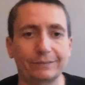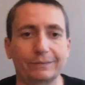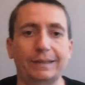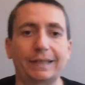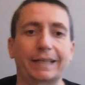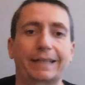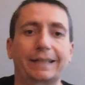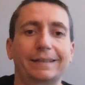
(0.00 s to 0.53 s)

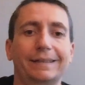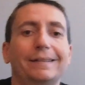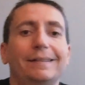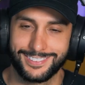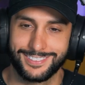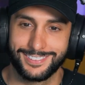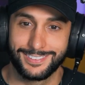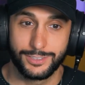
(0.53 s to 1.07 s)
Like,
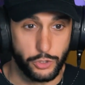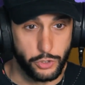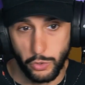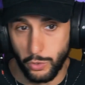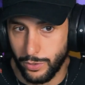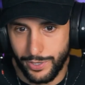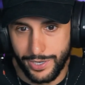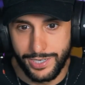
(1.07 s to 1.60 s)
so you
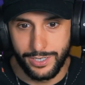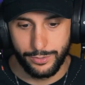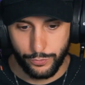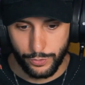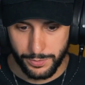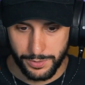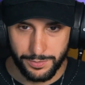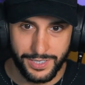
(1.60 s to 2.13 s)
were in it
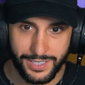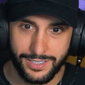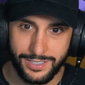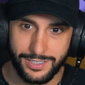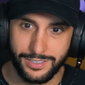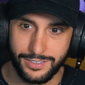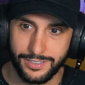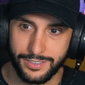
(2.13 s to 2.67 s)
from the
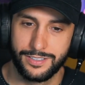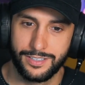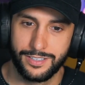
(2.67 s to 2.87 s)
beginning then?